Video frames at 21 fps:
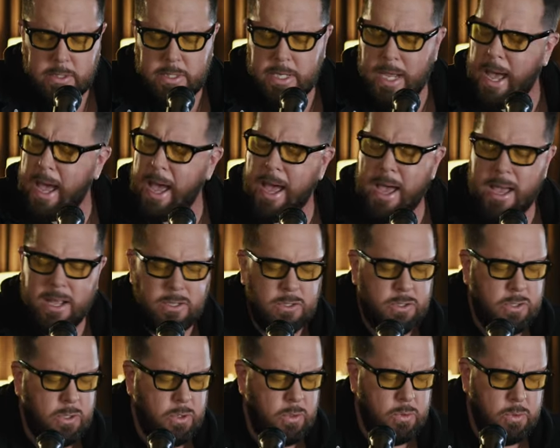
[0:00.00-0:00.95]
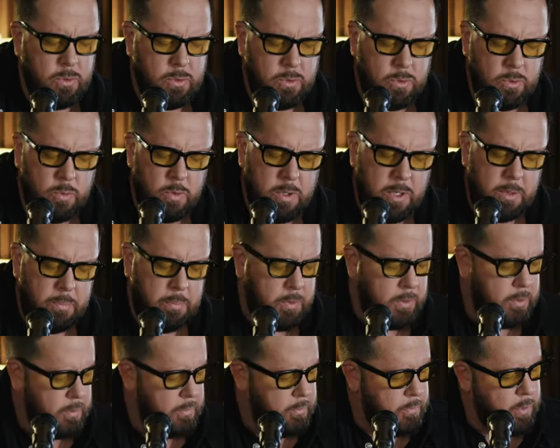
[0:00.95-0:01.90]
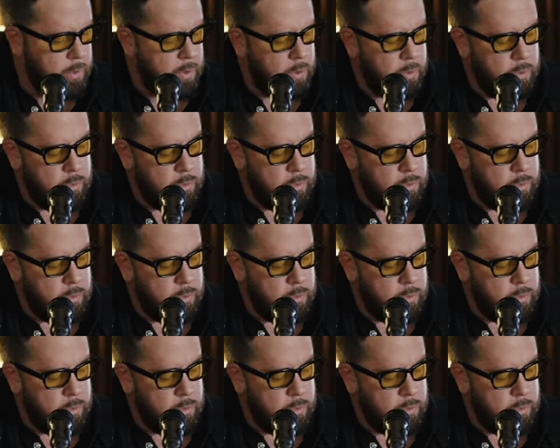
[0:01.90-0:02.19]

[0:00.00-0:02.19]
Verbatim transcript: tied to the whipping post.